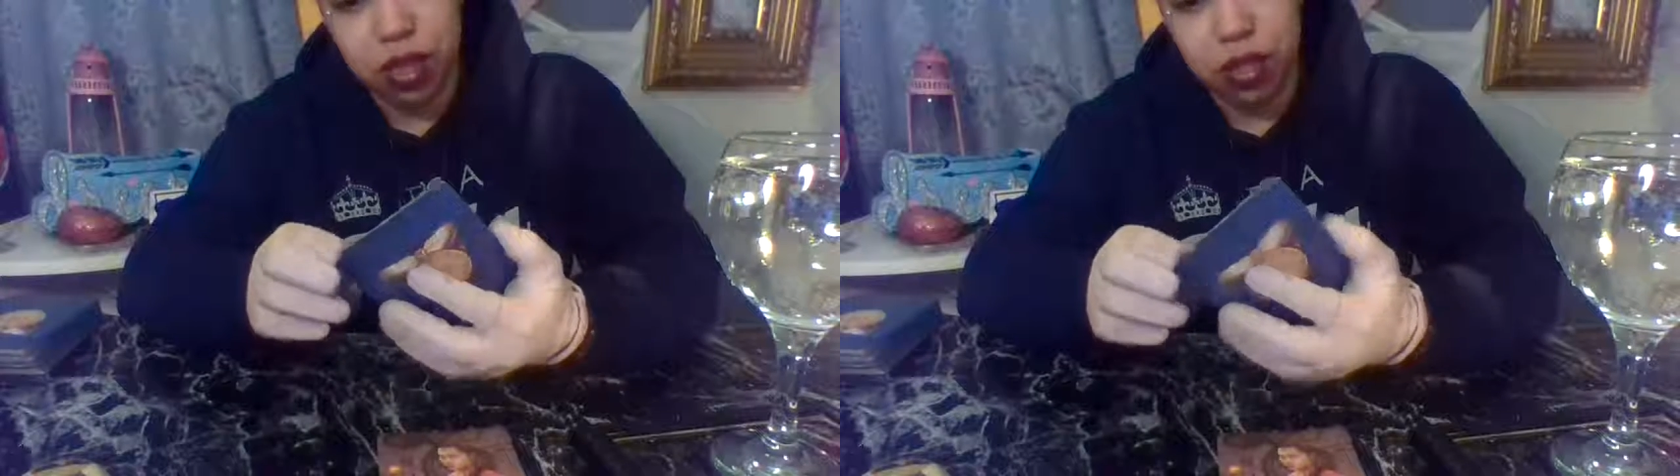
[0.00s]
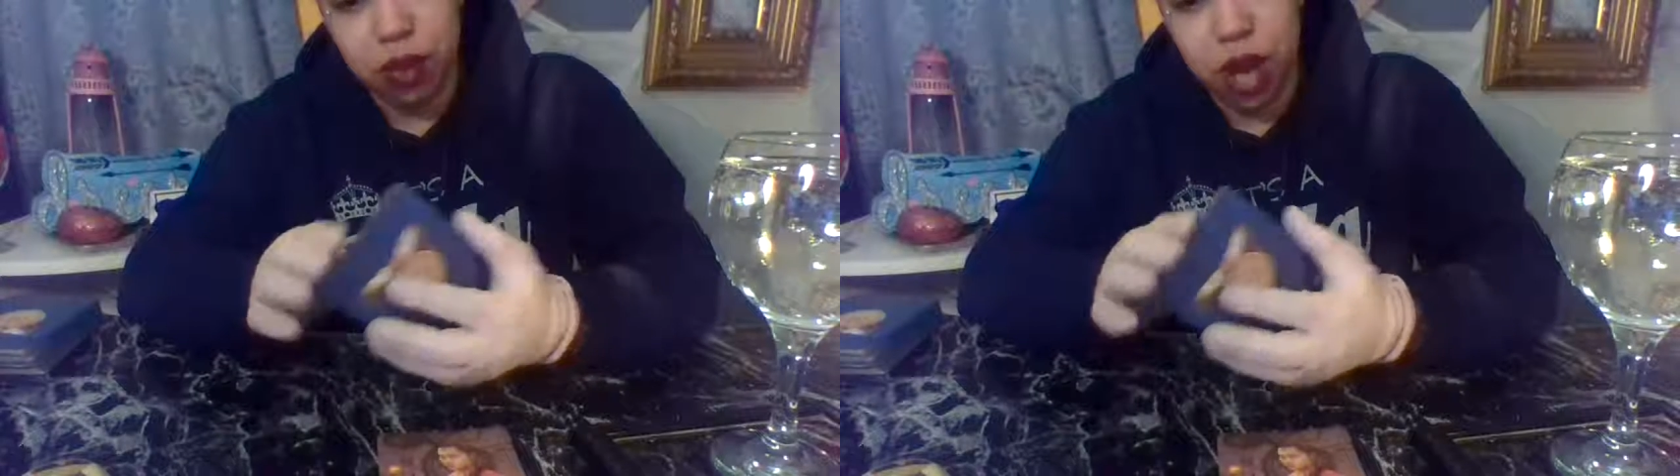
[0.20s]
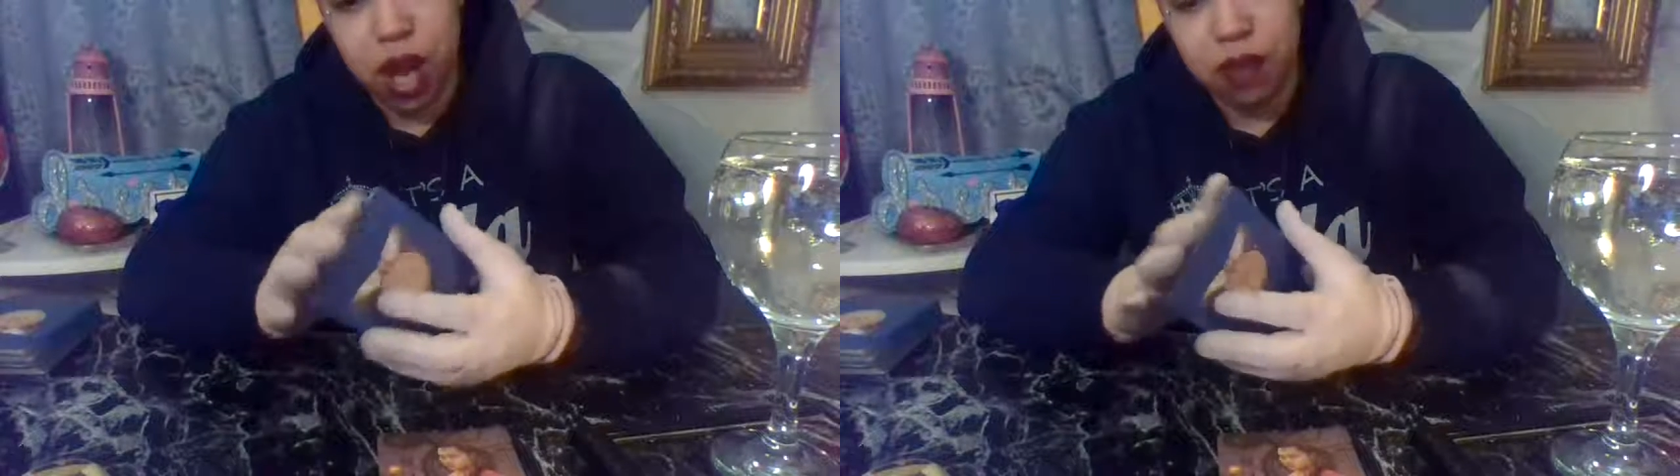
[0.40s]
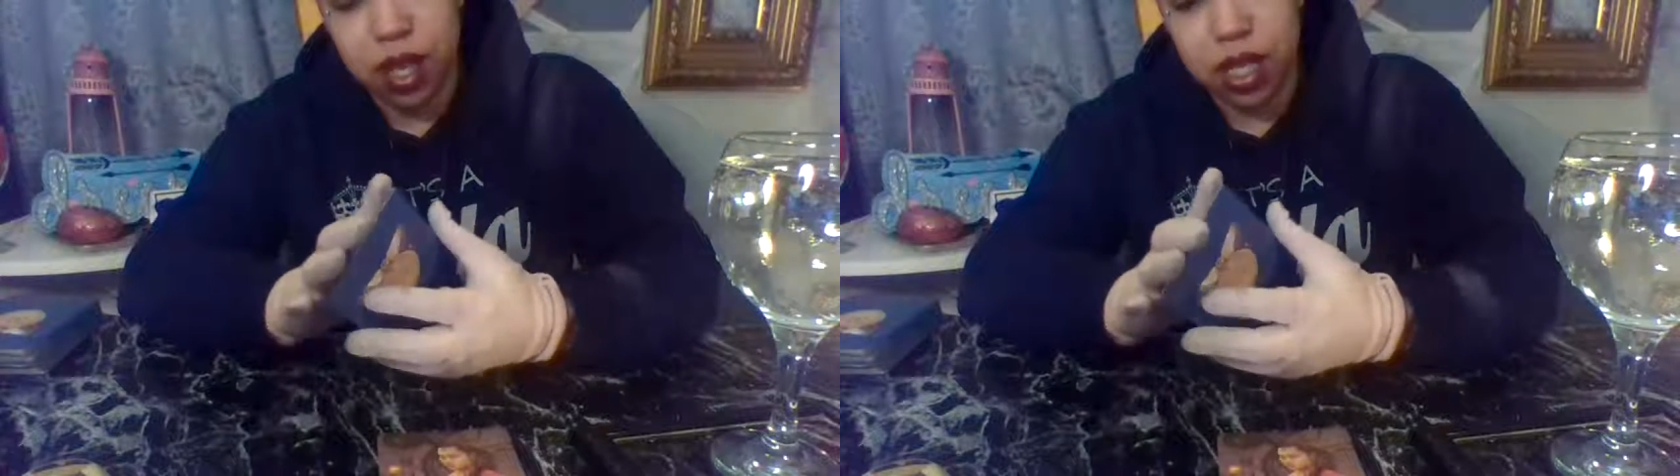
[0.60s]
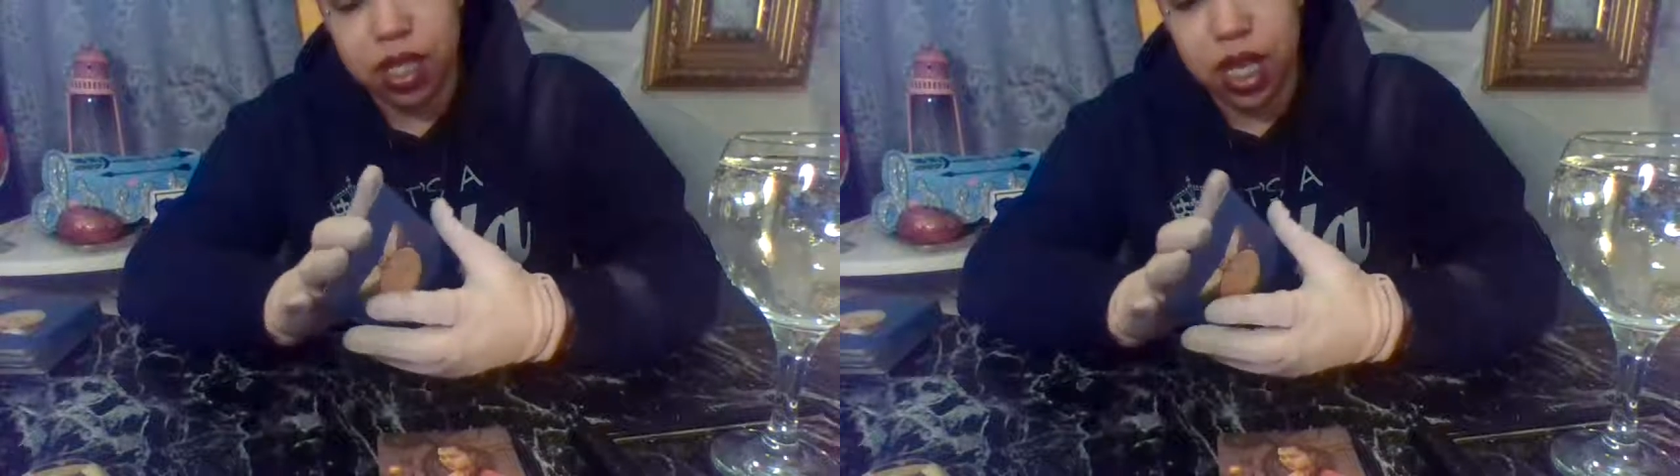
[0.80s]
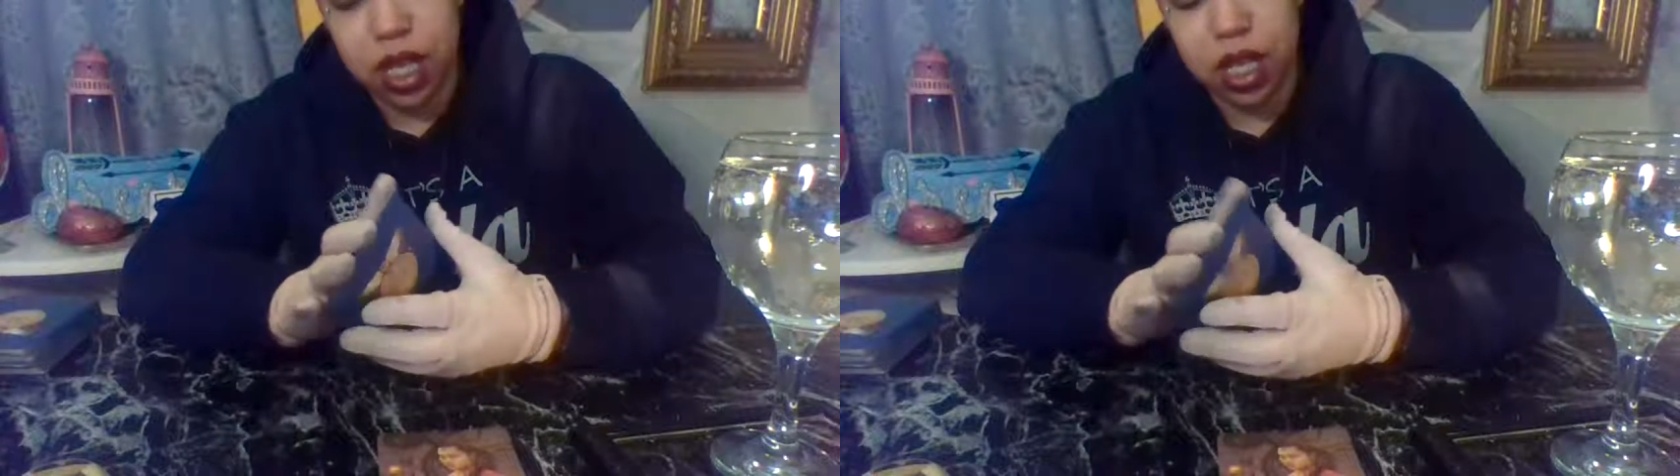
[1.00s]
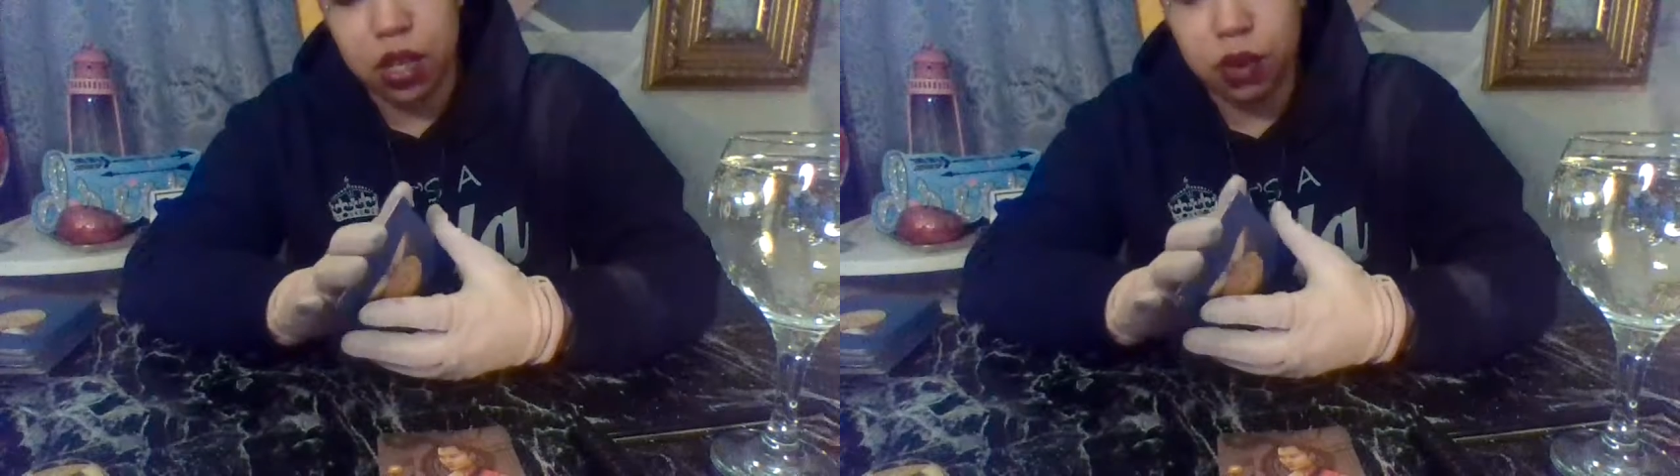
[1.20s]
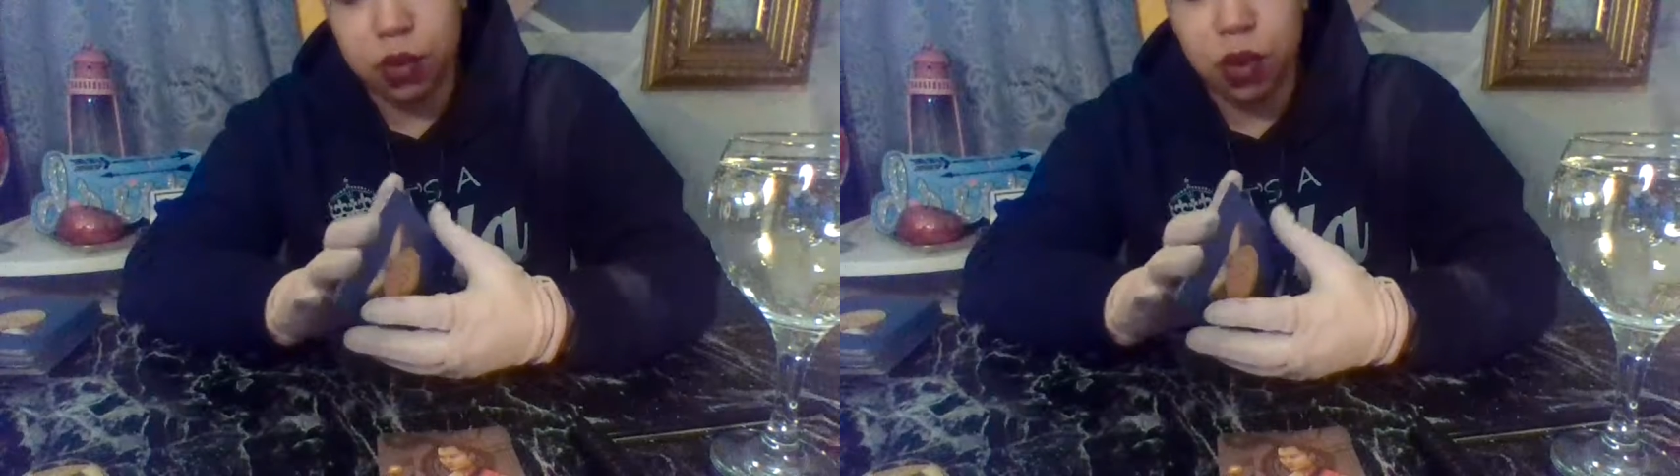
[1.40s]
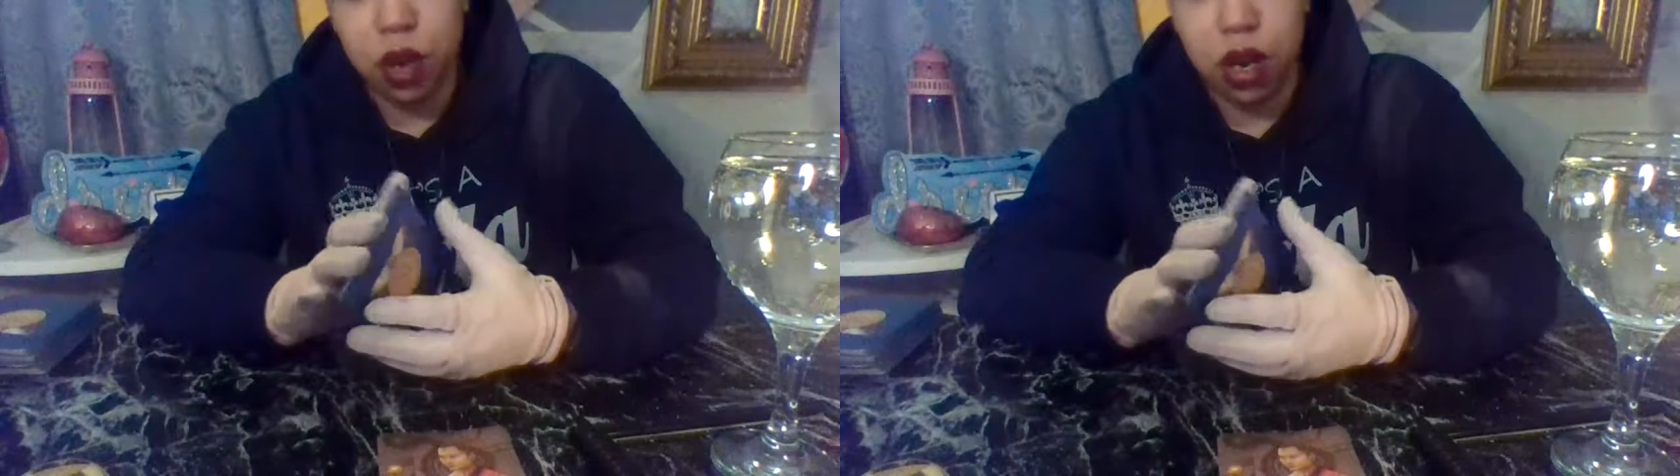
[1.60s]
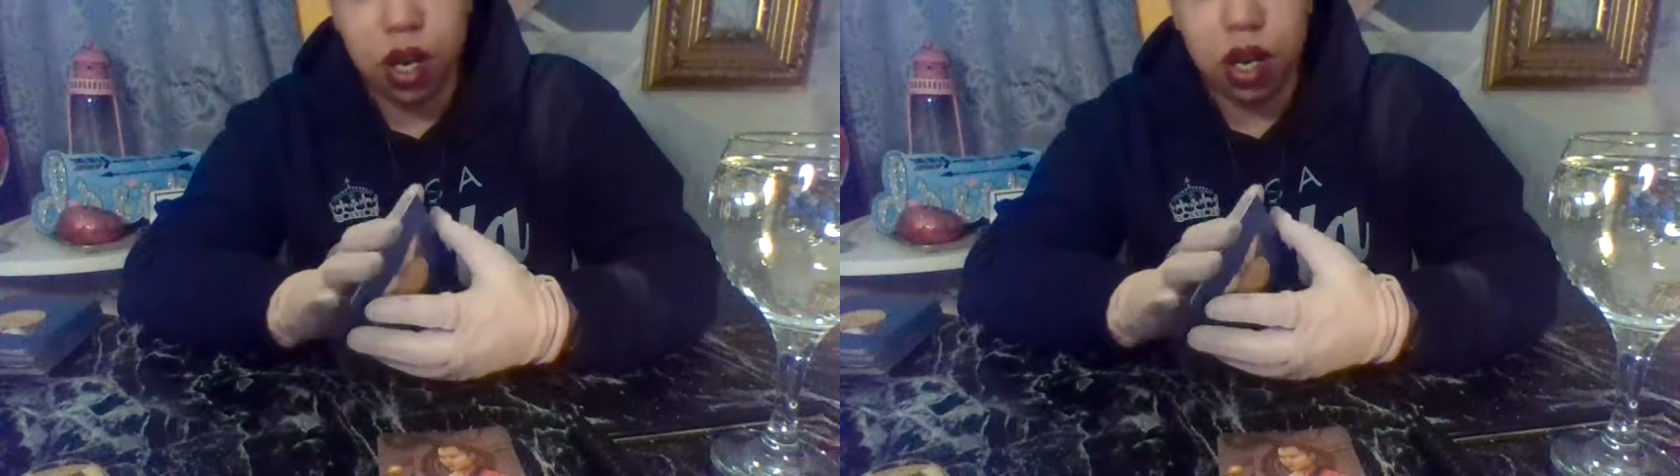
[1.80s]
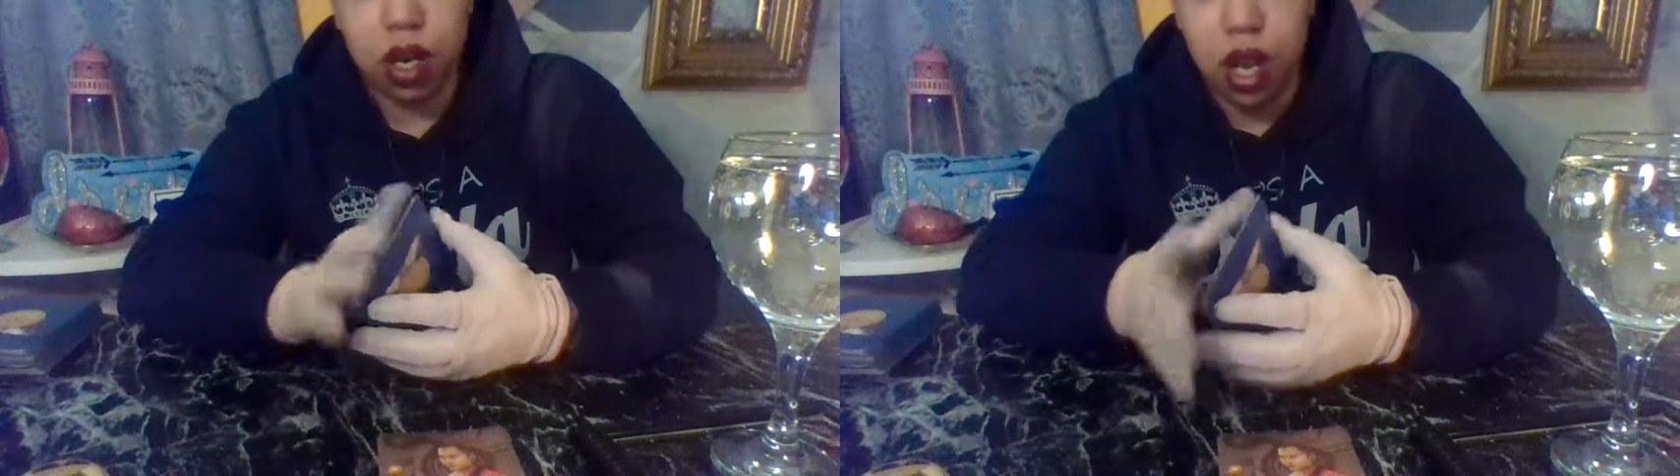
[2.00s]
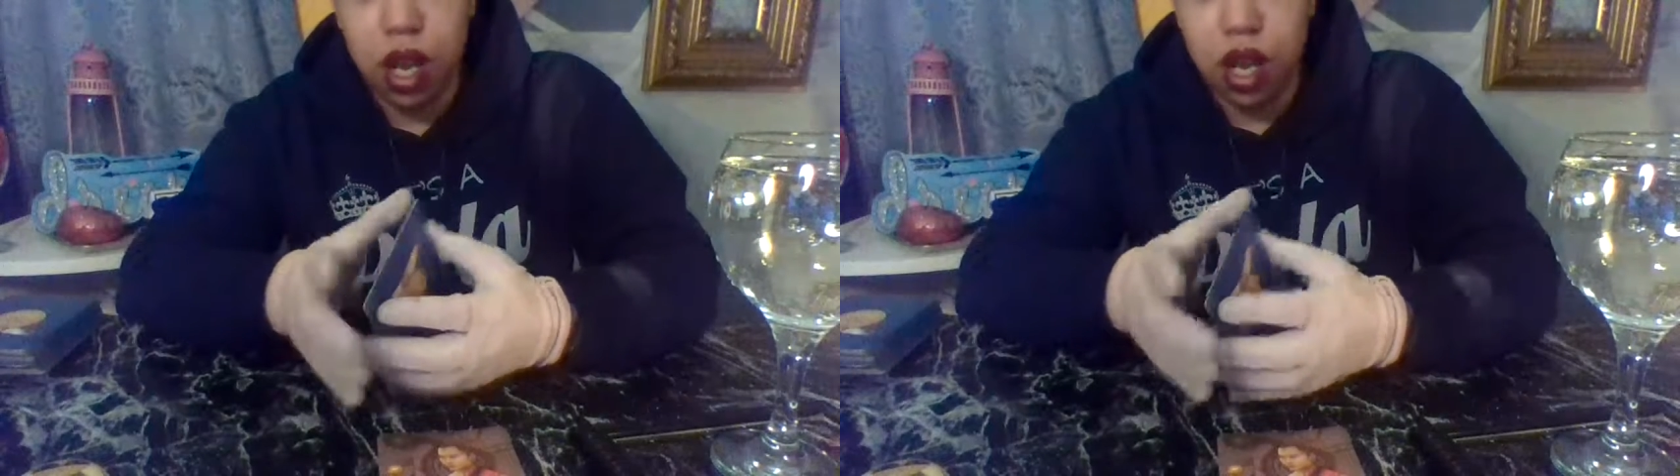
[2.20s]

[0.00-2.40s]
and thrive and it's like you are